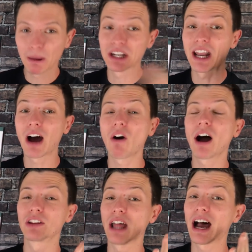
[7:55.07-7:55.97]
but now
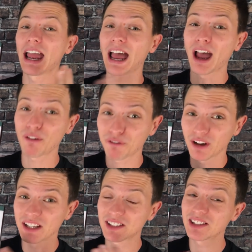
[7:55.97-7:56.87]
I have
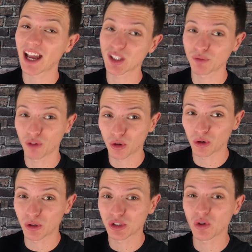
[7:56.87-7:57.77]
stats for
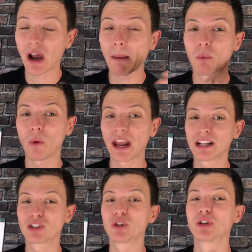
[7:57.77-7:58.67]
her, so I'm
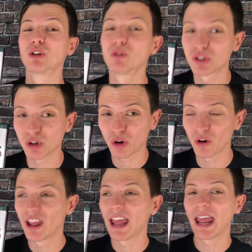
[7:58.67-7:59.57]
ready to use
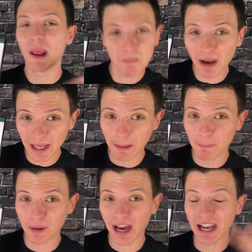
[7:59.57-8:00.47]
her in my
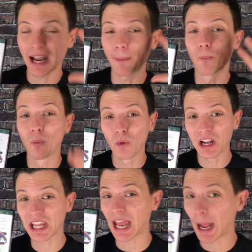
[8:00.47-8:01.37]
campaign, and I'm
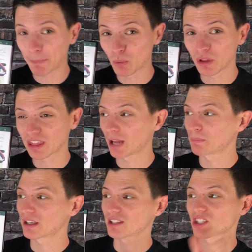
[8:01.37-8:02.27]
really happy with that
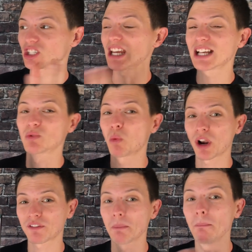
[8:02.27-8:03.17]
because she is one of the